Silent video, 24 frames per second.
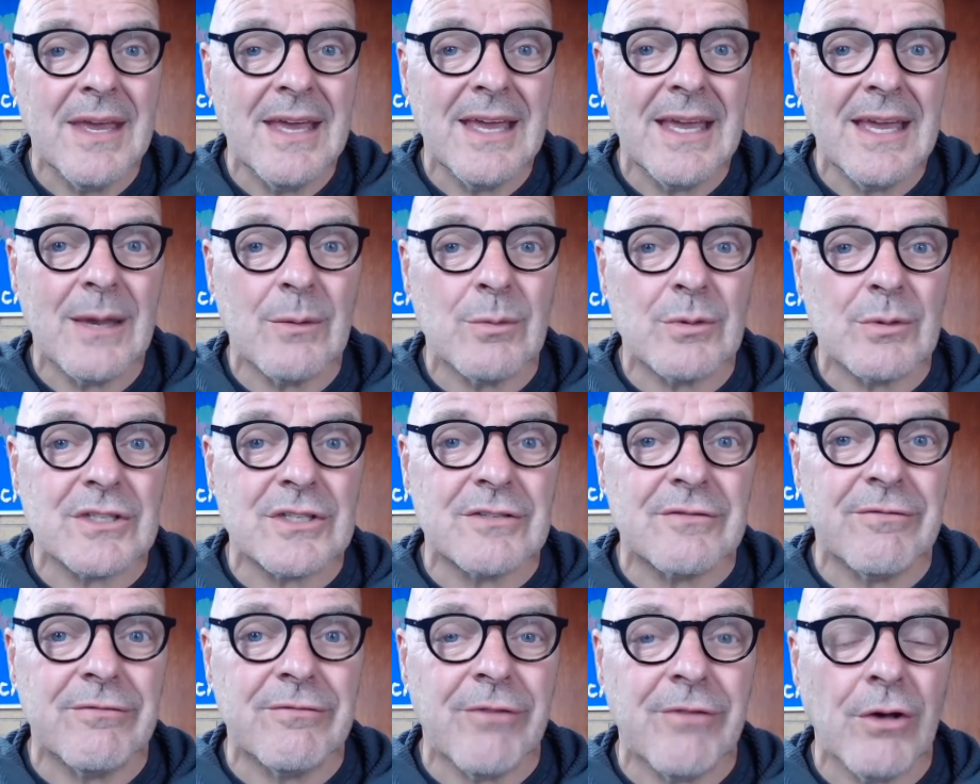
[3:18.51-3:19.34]
He was
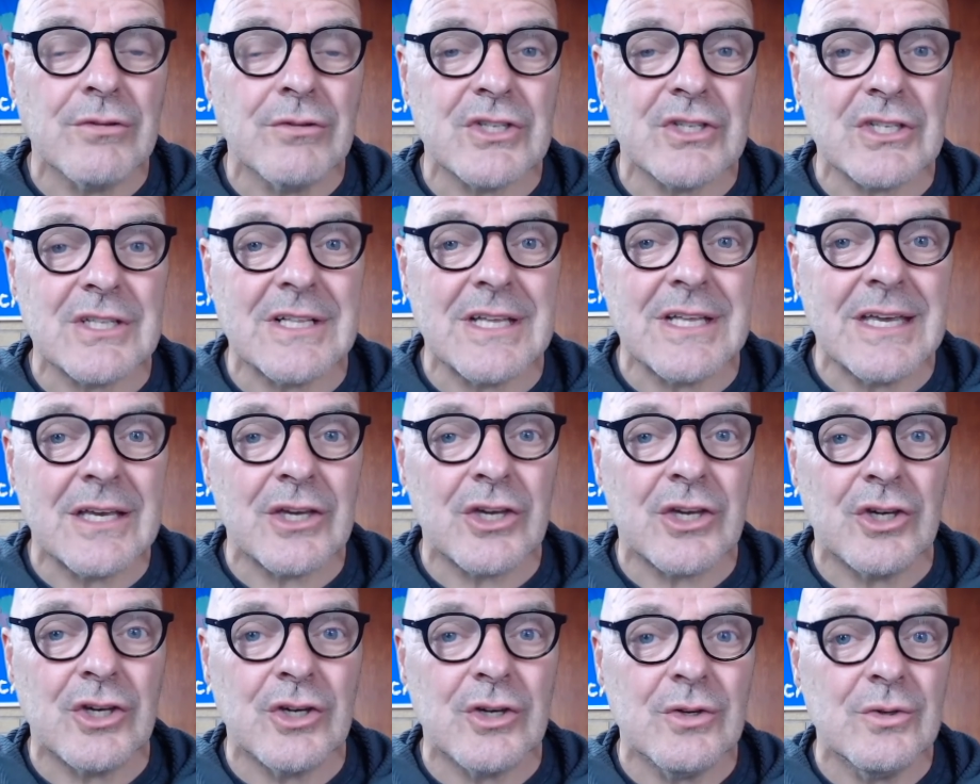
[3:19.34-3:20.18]
falsely
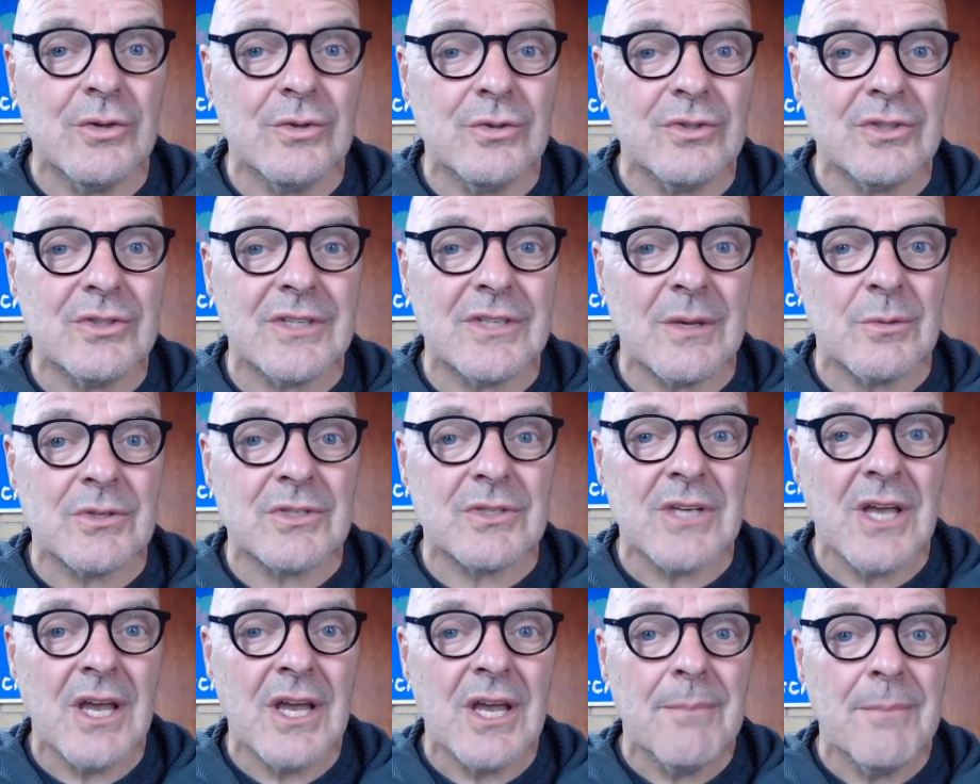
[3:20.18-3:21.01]
accused. He was
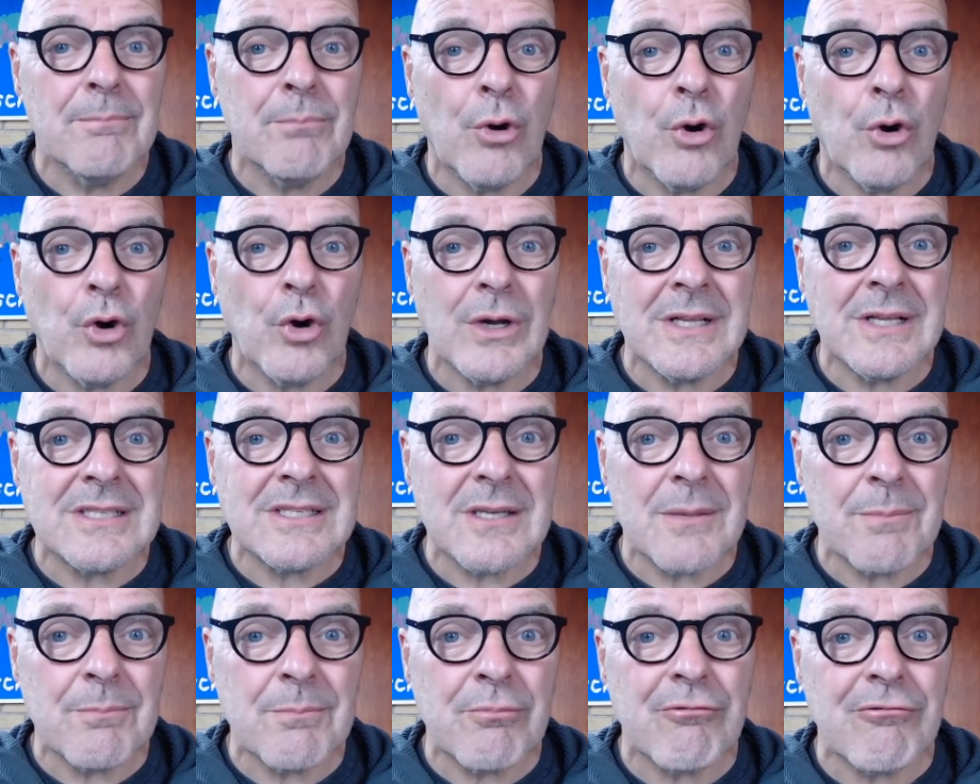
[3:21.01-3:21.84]
put
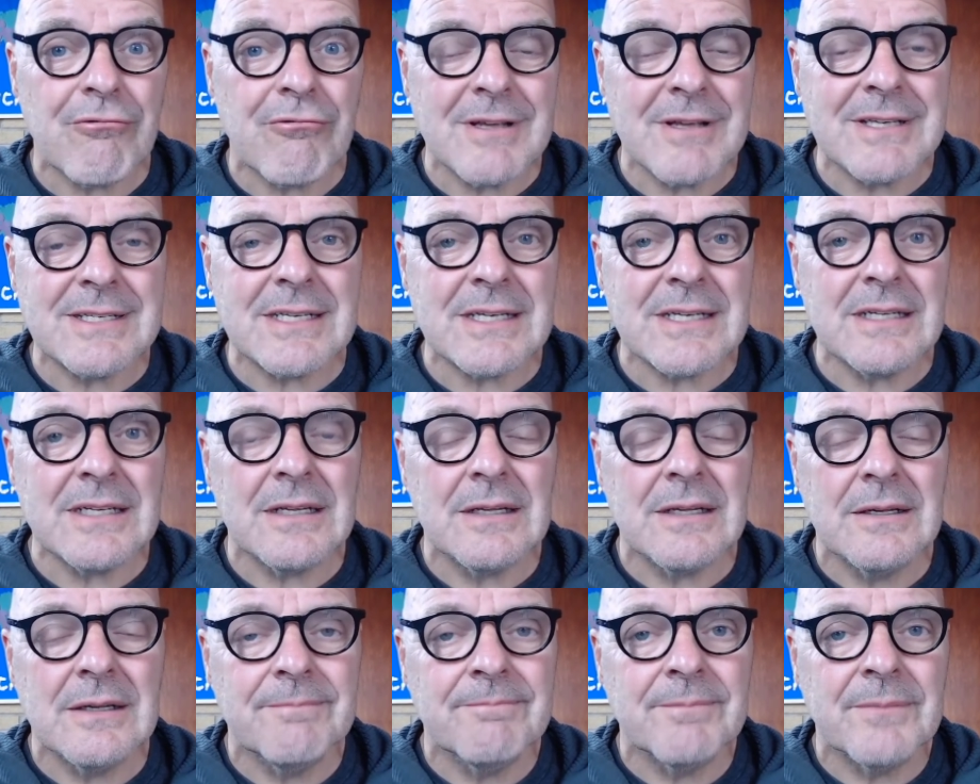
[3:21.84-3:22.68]
into prison.